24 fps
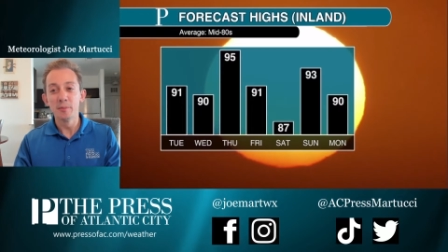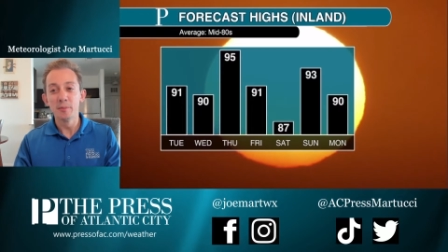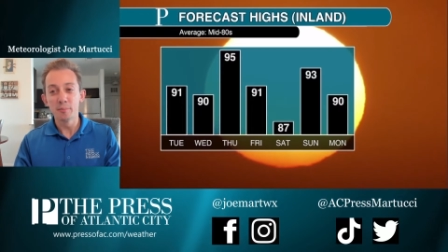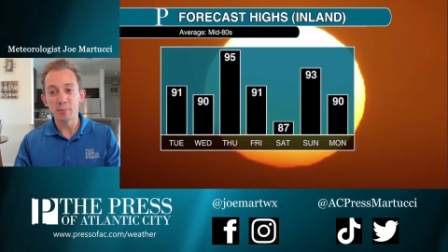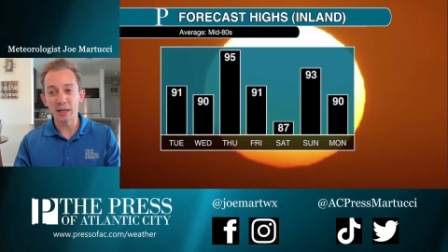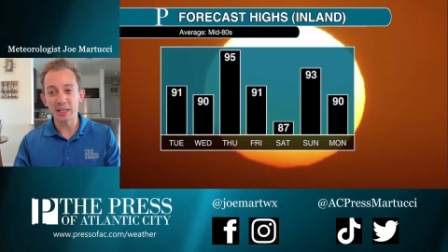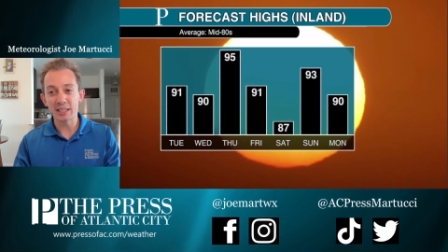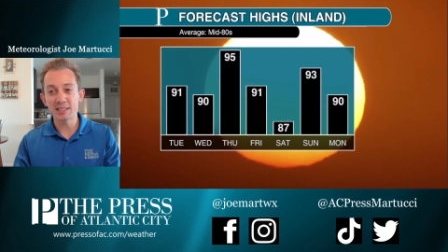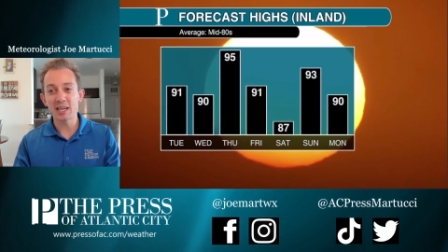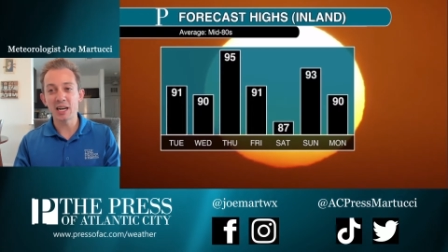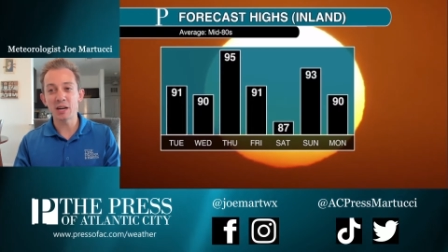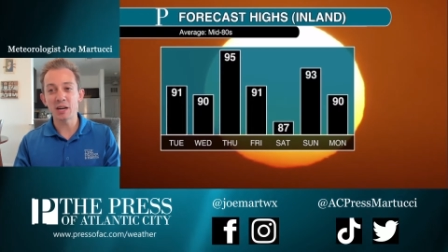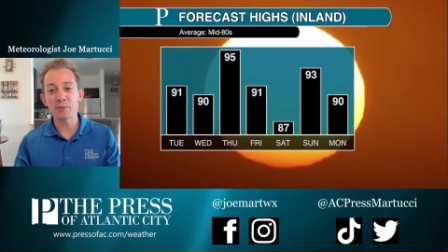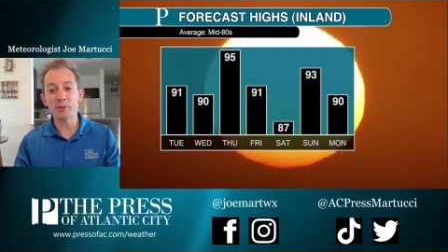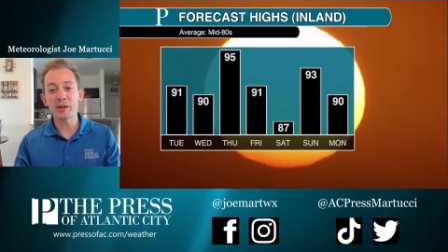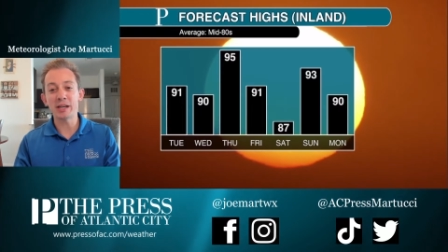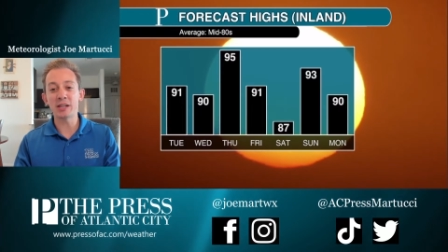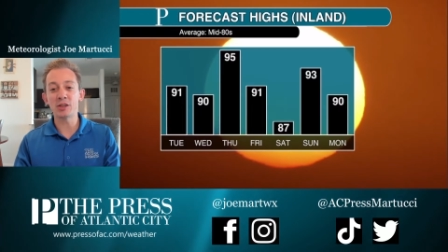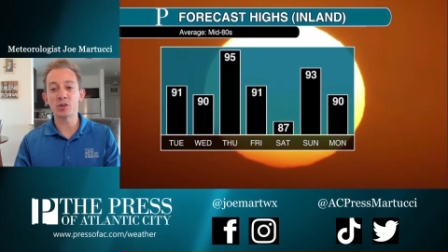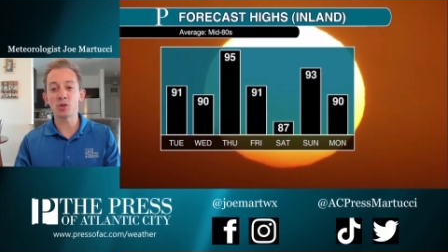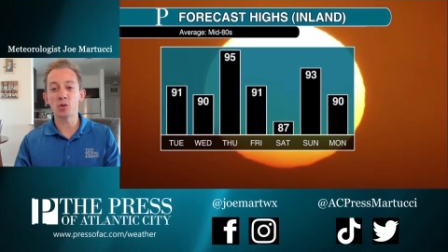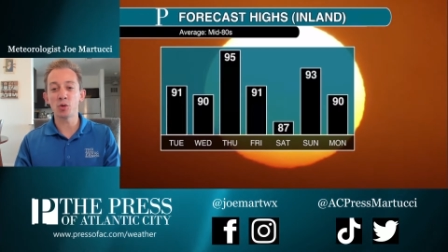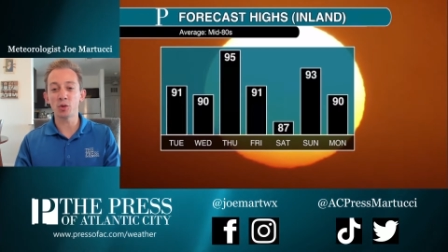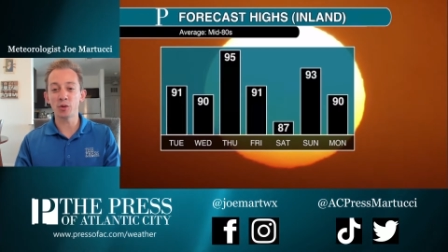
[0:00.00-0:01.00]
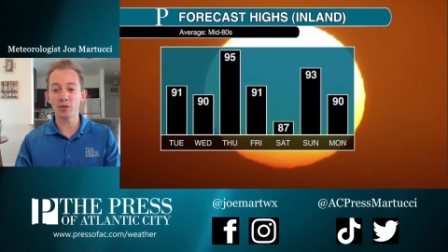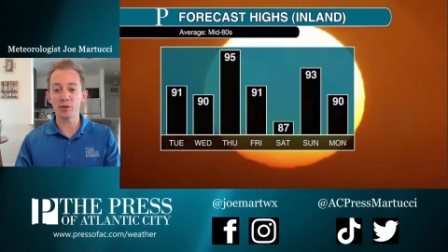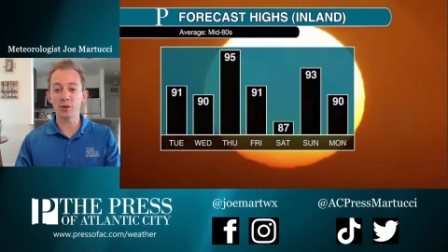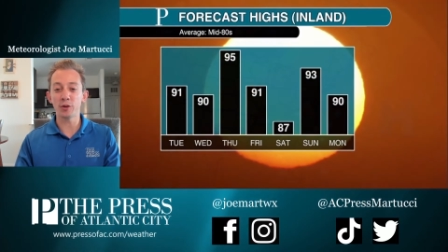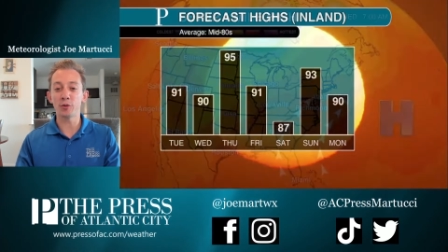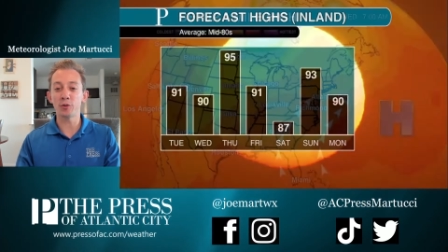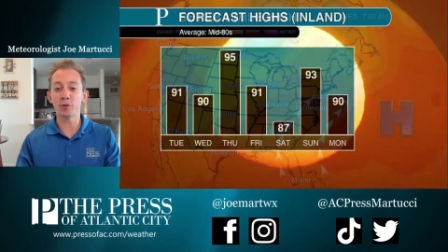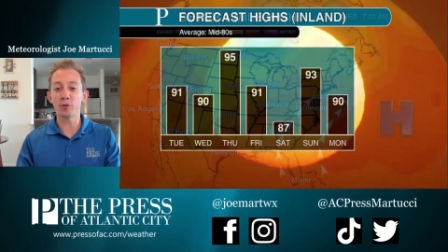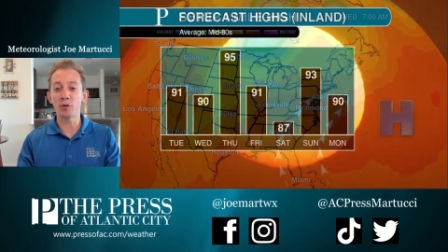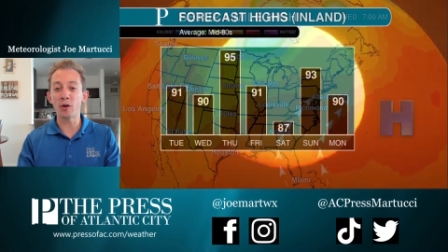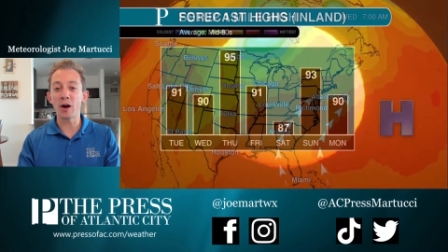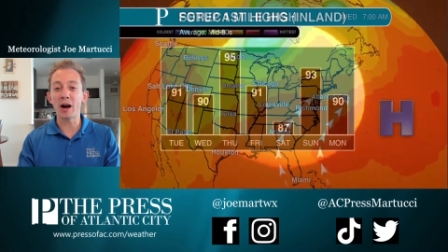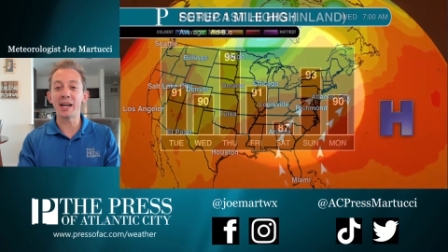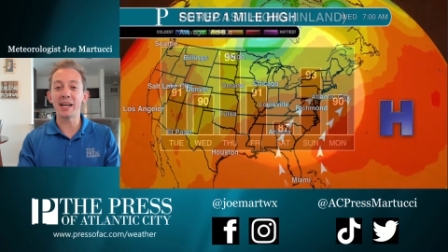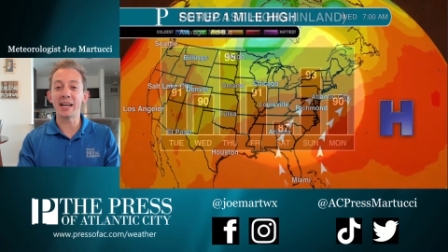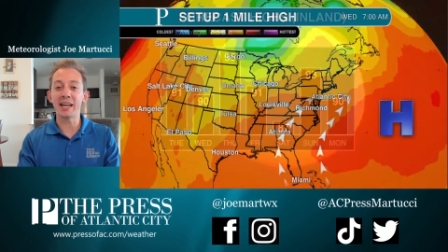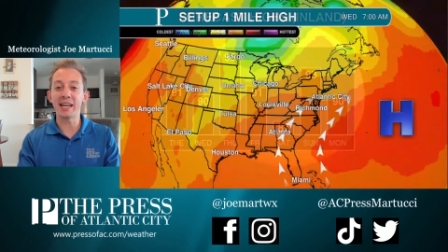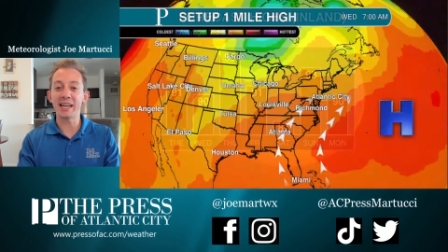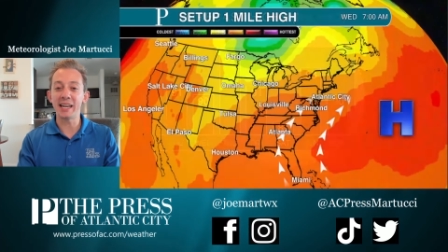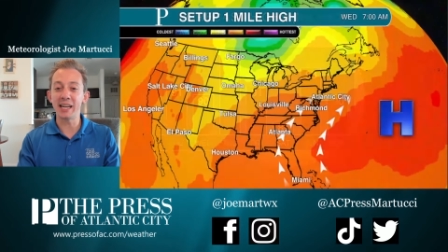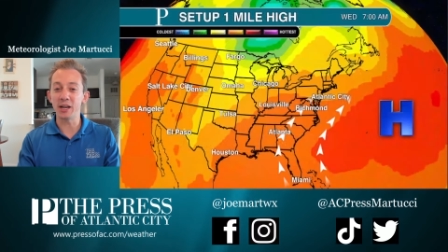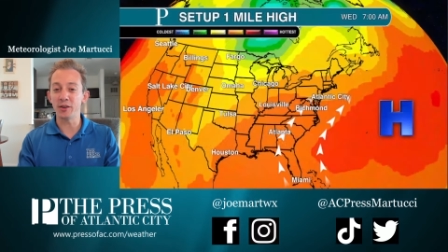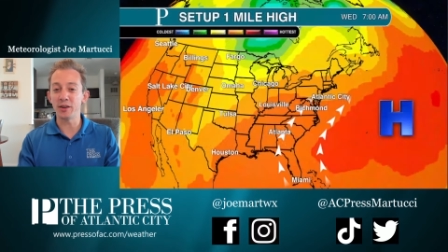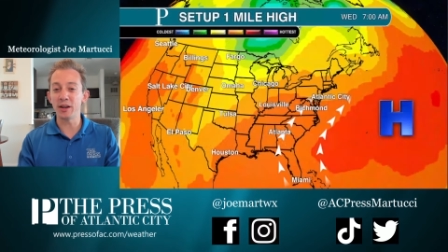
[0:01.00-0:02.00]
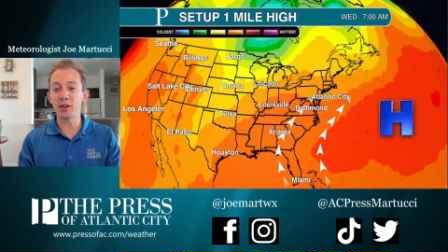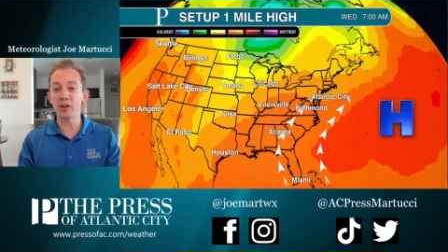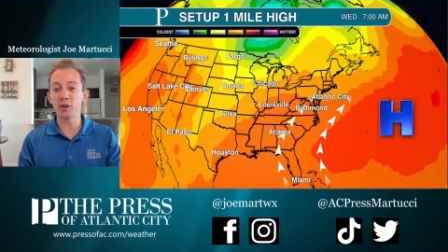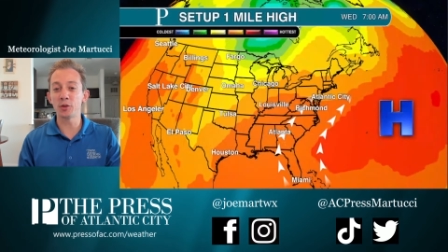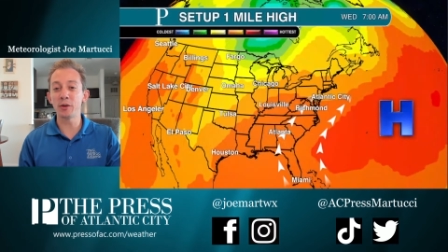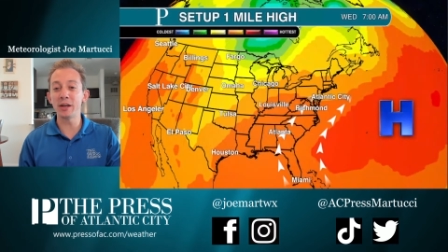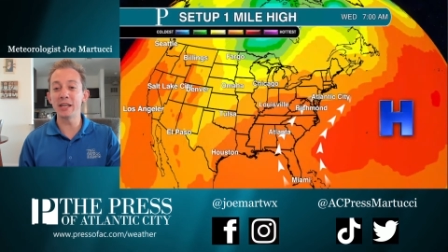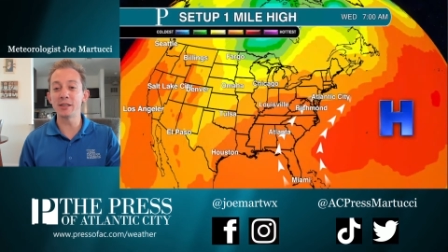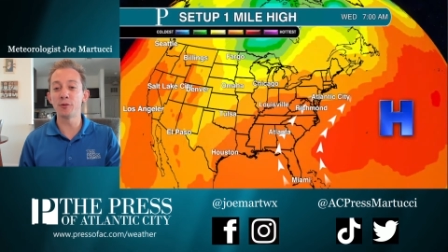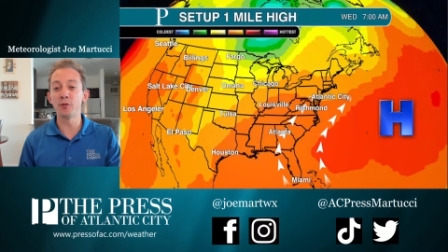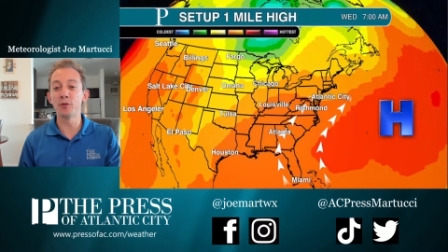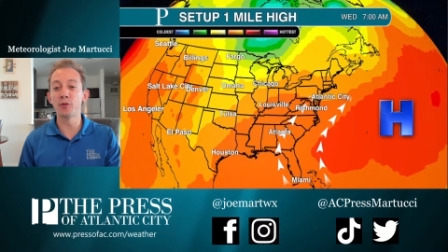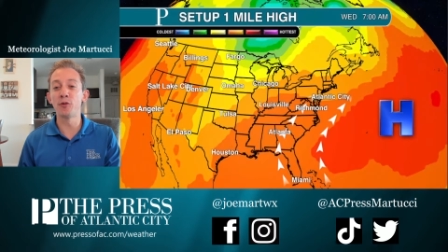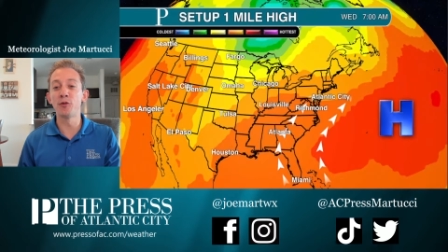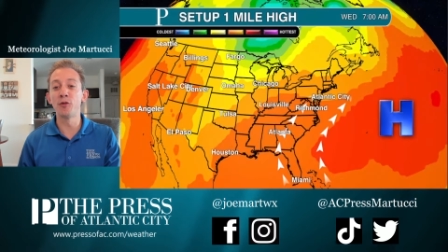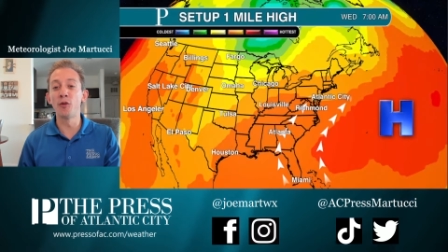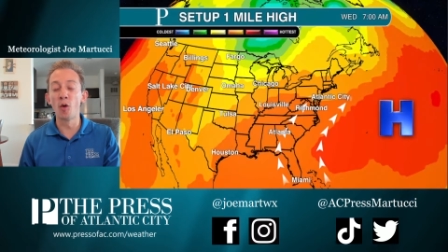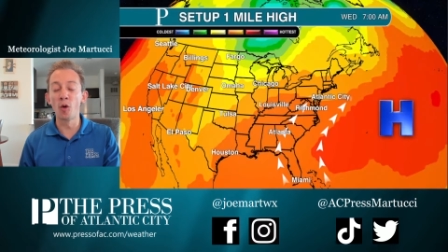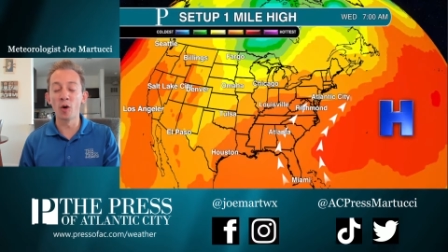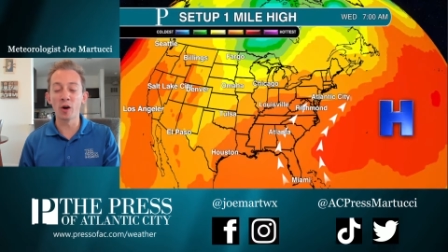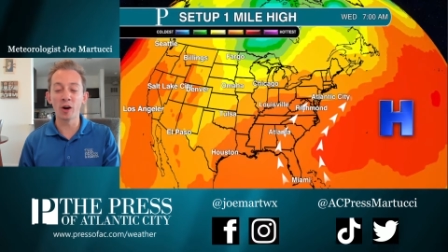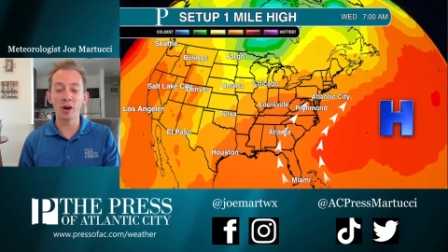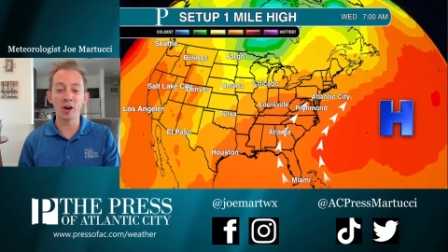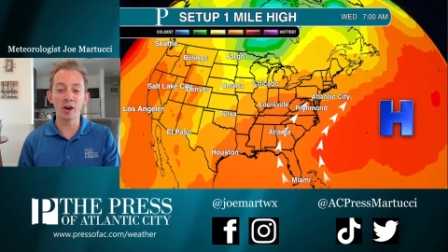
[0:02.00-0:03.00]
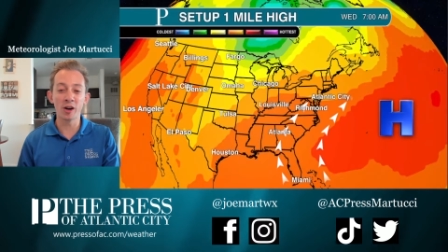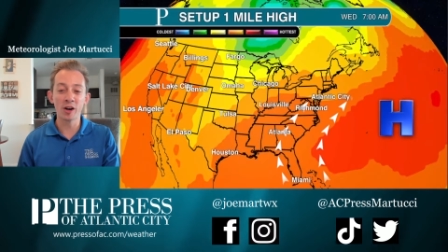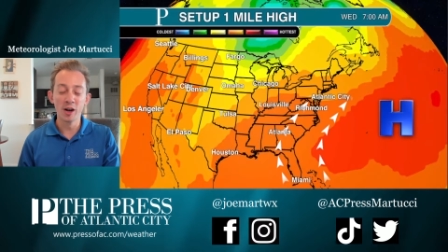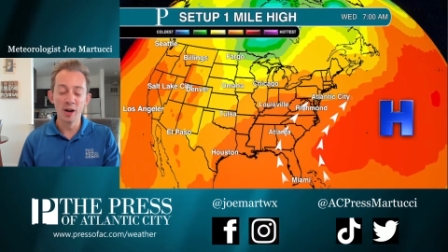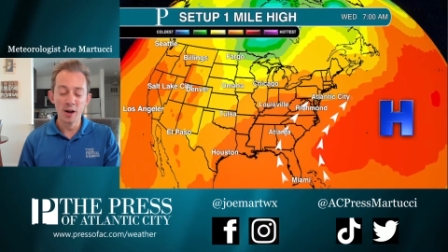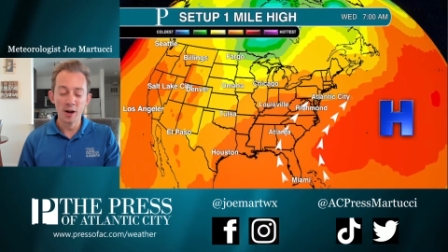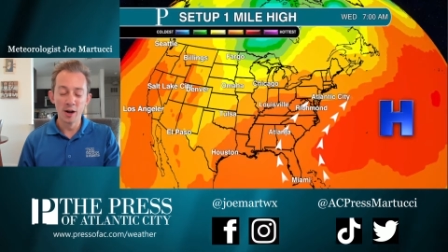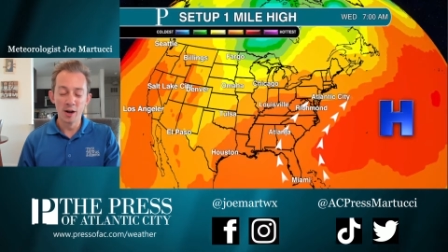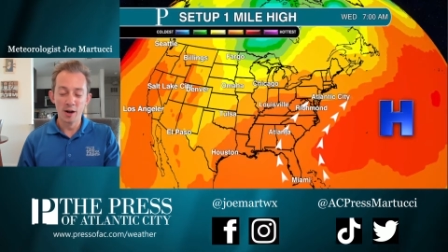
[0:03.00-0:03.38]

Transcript: by the time we get towards Friday here. Now, the reason for